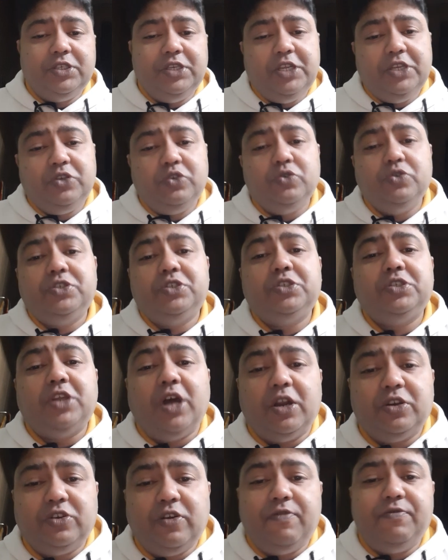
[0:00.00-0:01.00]
need to
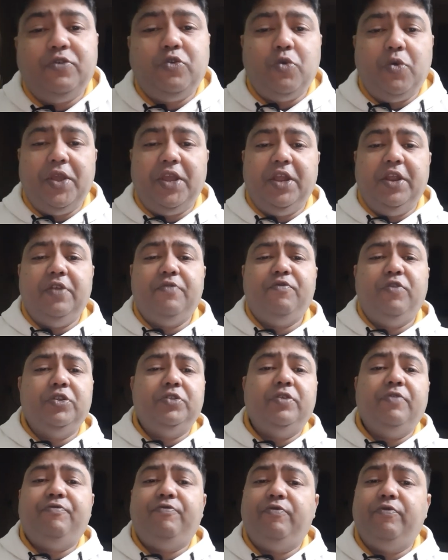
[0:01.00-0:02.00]
start off doing it for
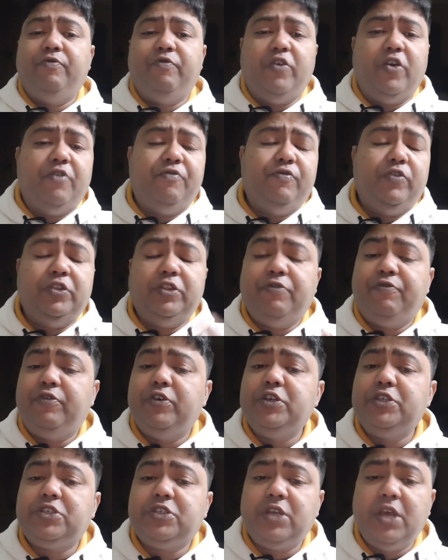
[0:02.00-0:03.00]
the
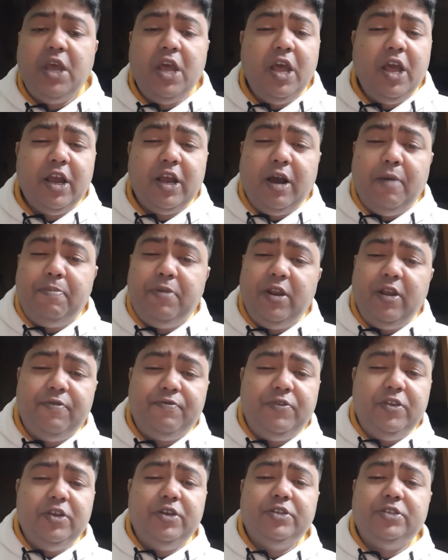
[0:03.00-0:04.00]
first couple
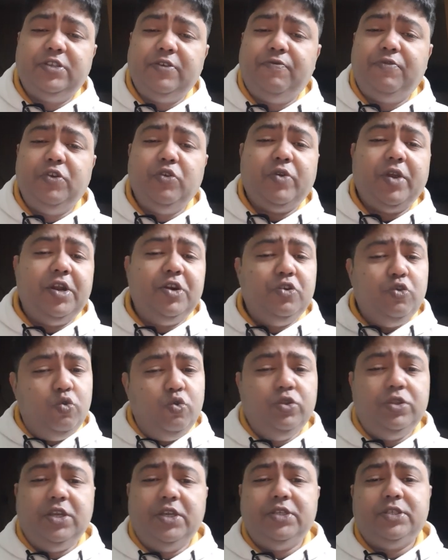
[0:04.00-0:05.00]
of years. If you can
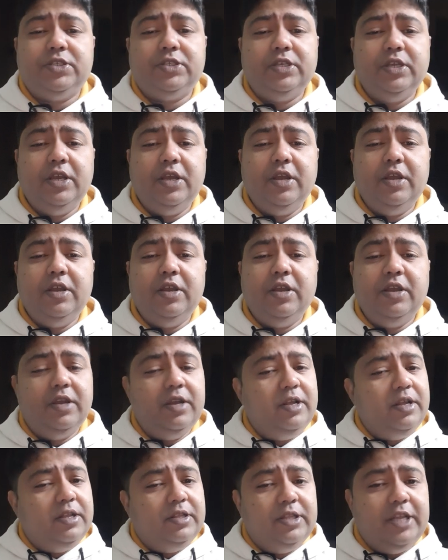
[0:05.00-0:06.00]
do this,
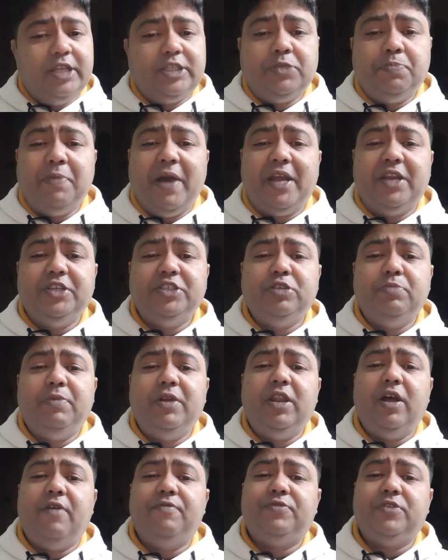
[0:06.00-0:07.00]
that's
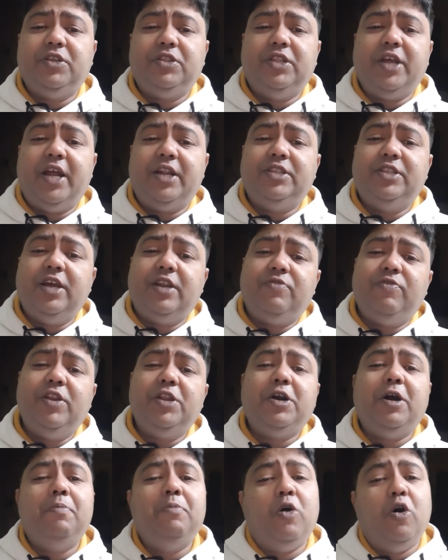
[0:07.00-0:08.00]
manageable. After that will
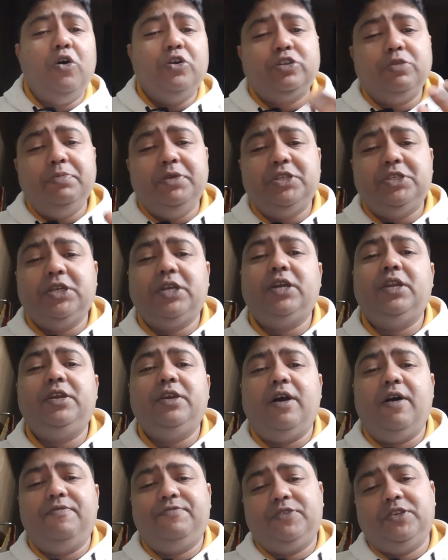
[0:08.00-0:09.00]
come
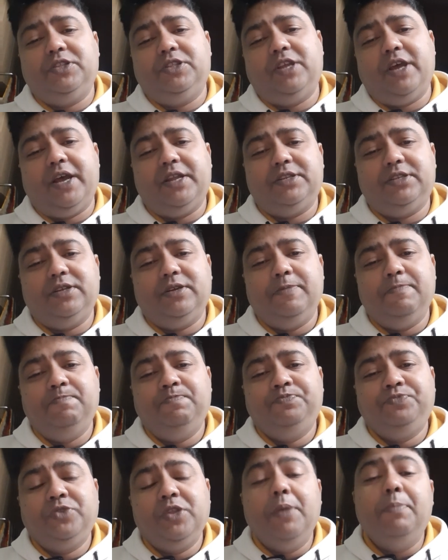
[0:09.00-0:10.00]
automatically after that.
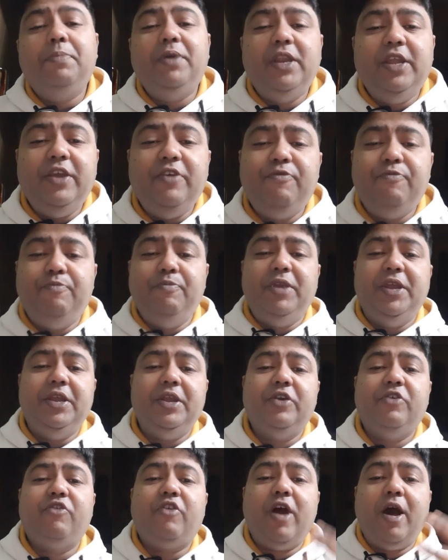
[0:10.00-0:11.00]
Believe
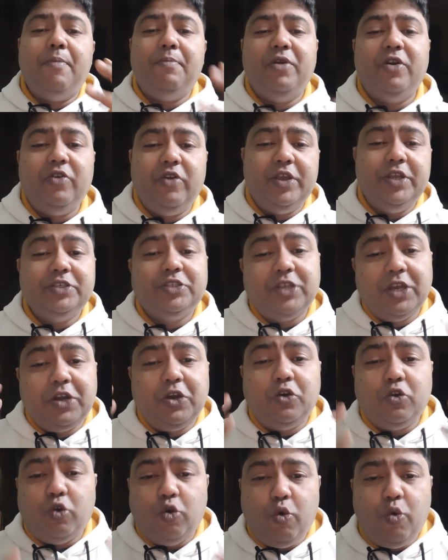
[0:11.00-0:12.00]
me, grammar is a
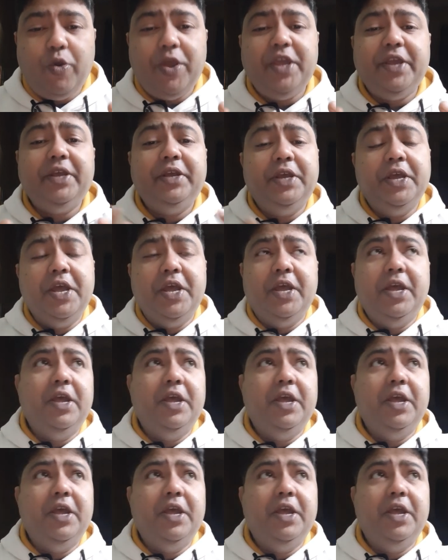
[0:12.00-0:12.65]
growing,